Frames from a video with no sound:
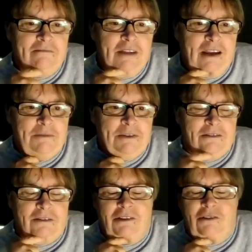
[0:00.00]

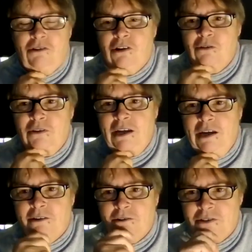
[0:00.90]
absolutely you know the
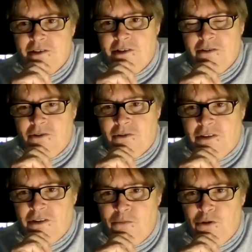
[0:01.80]
chaos that goes on
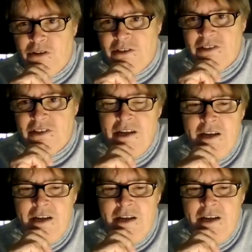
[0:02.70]
in communities,